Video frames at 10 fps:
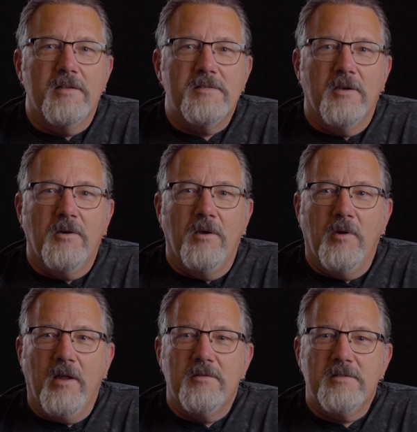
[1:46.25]
So I
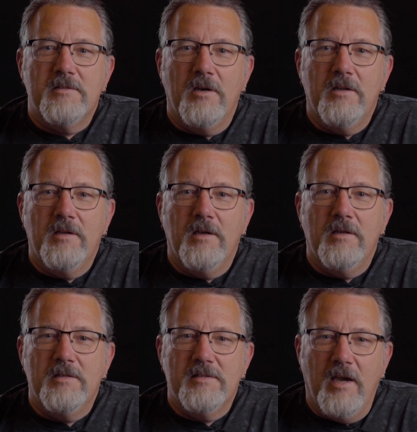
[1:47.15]
went out and started
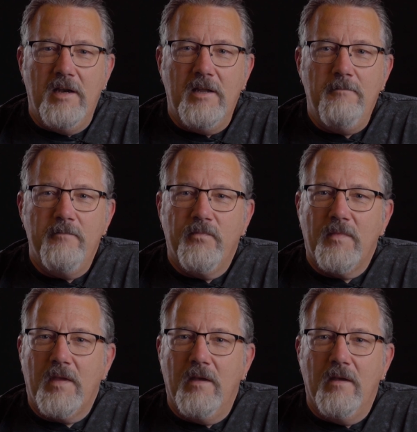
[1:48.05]
designing
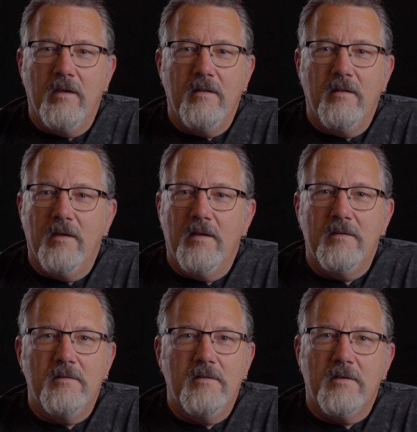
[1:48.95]
and
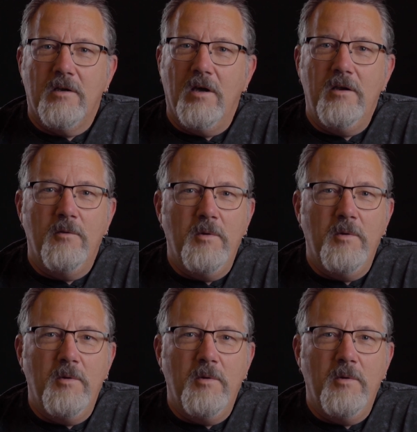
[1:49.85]
cutting